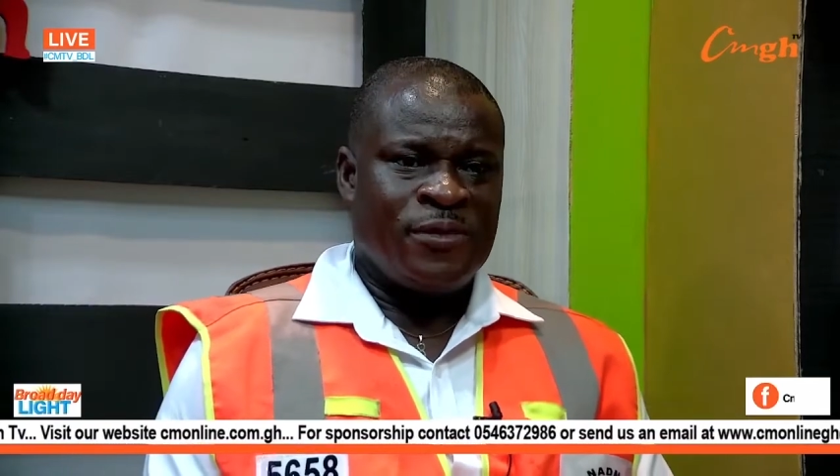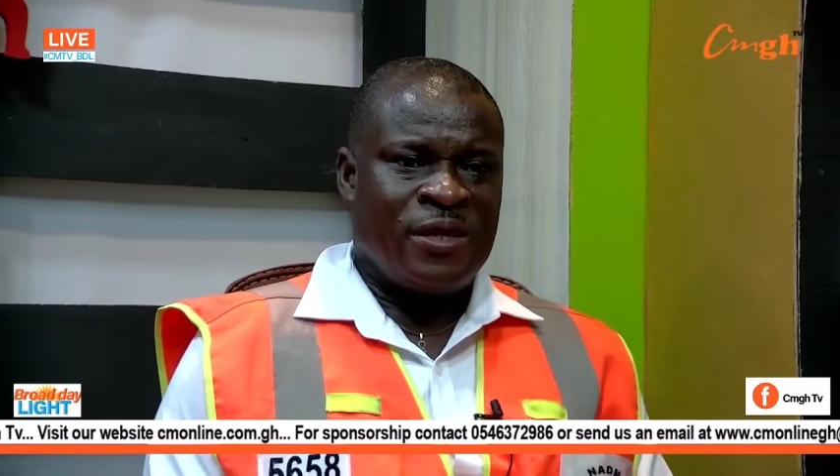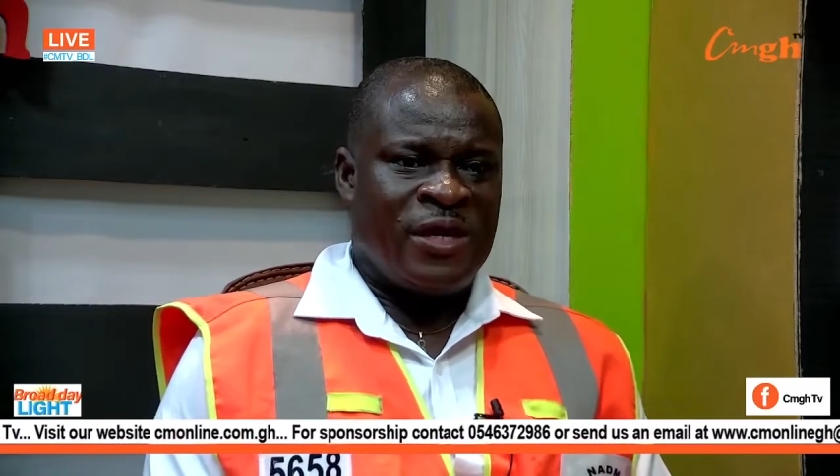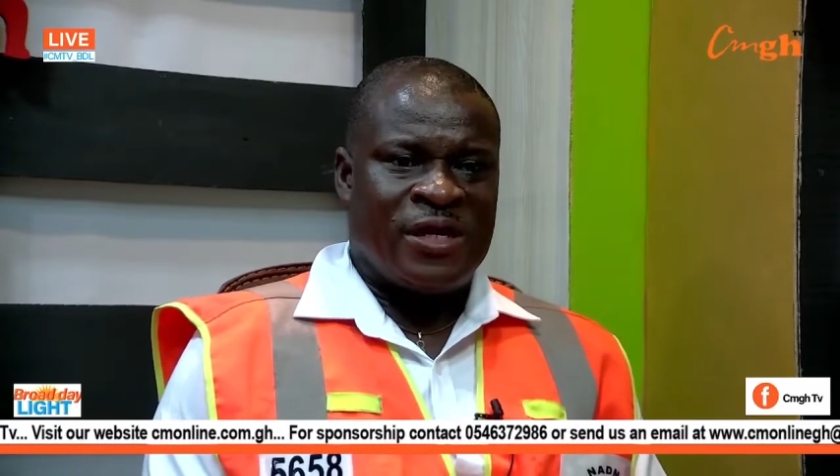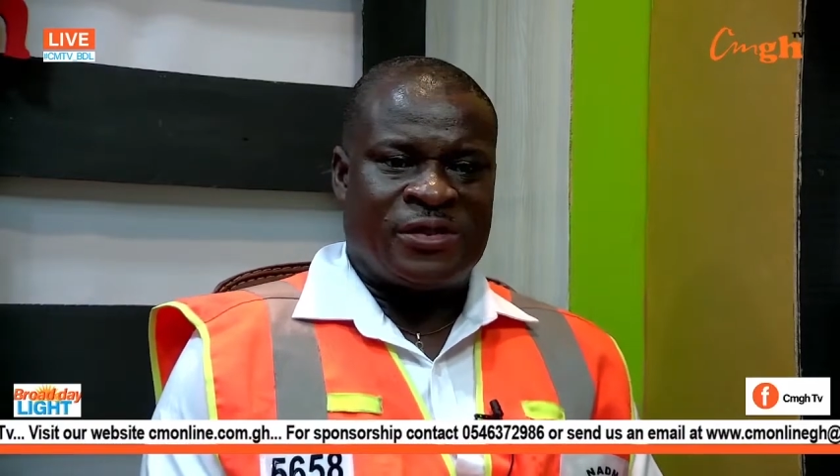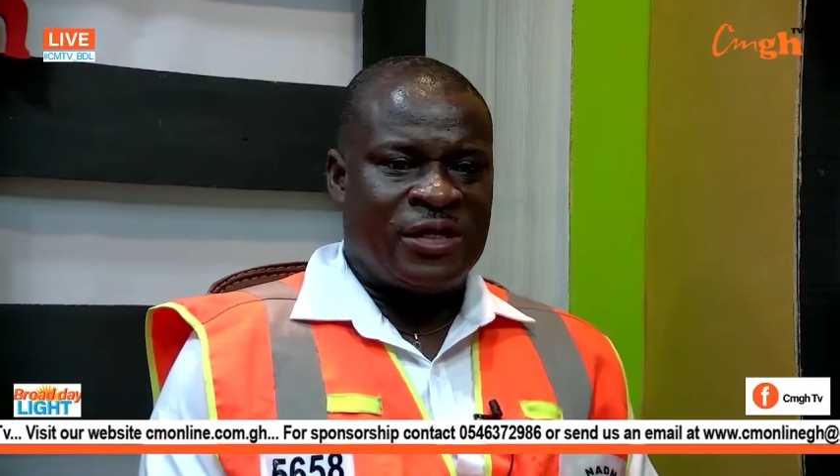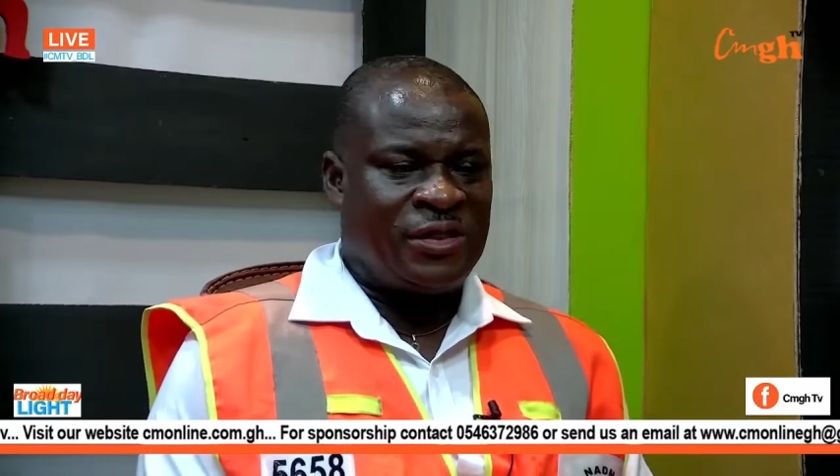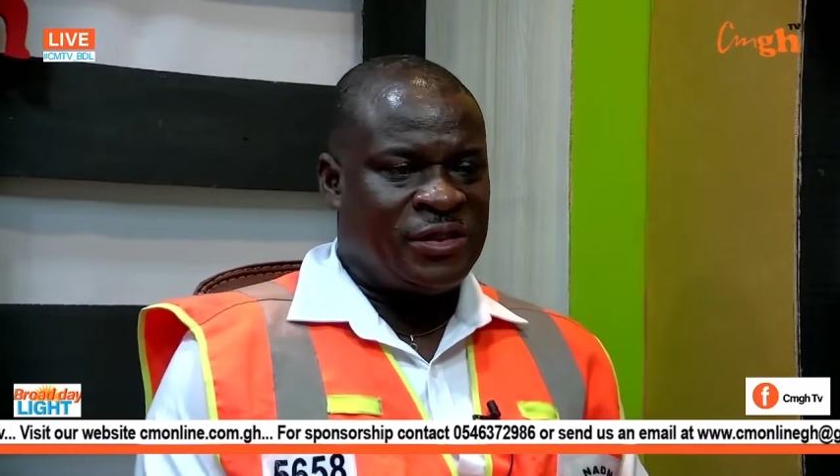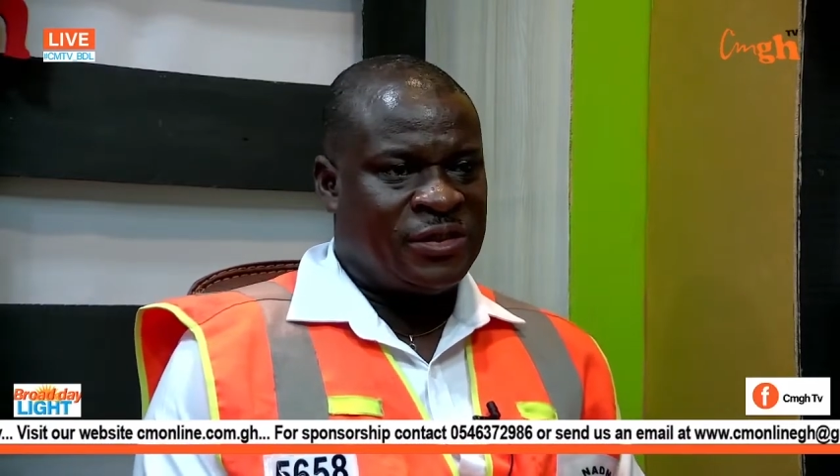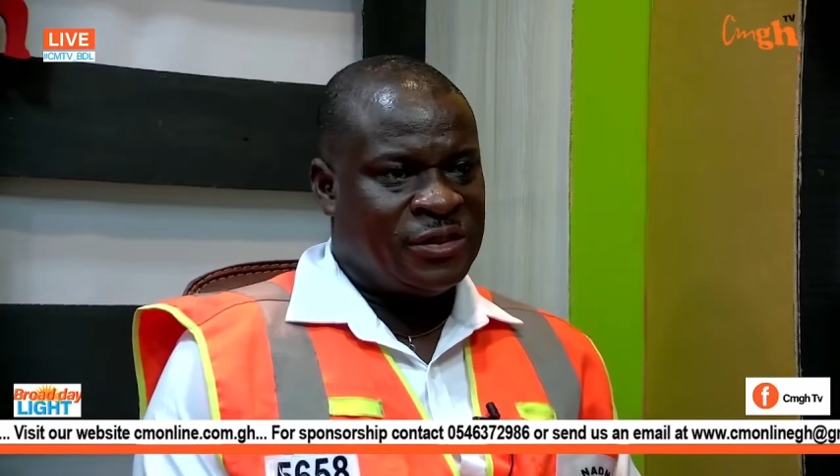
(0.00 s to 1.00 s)
And as
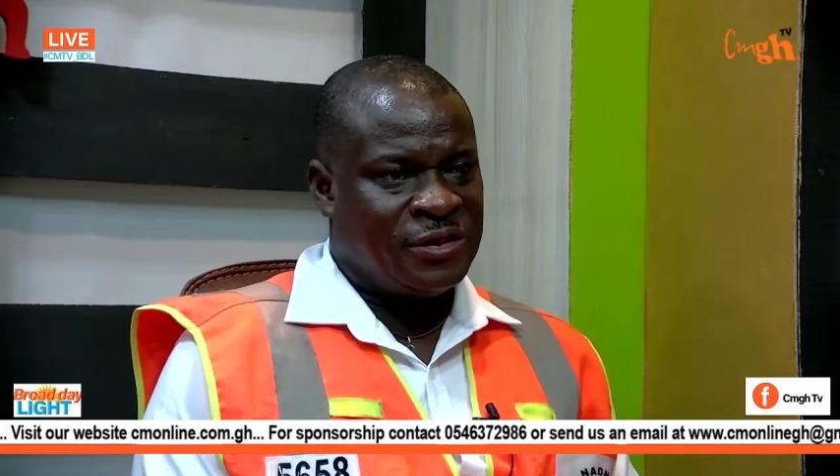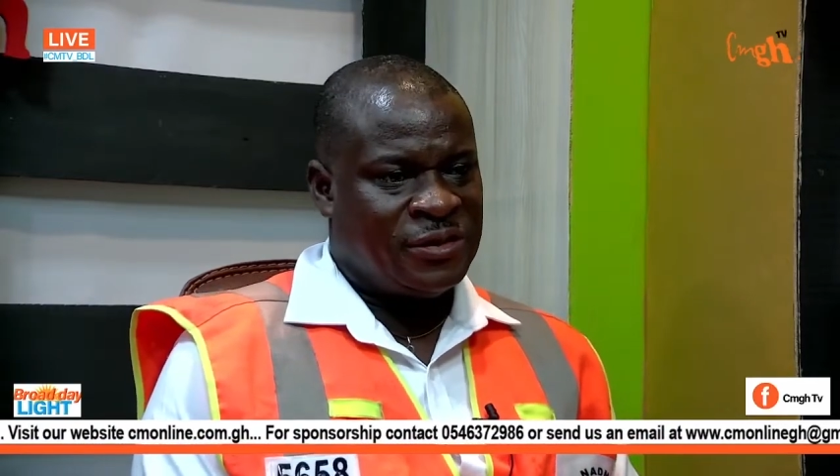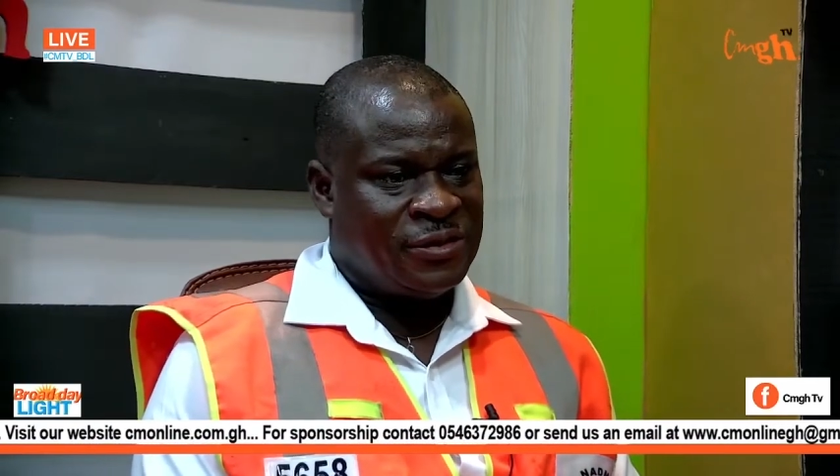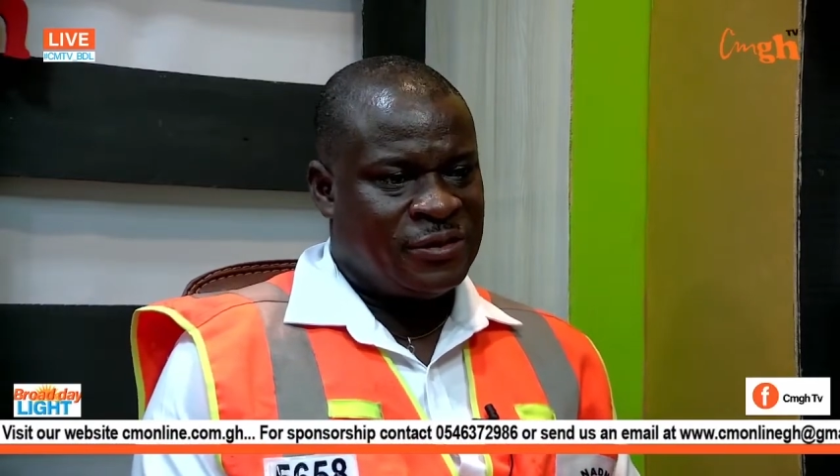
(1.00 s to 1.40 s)
such,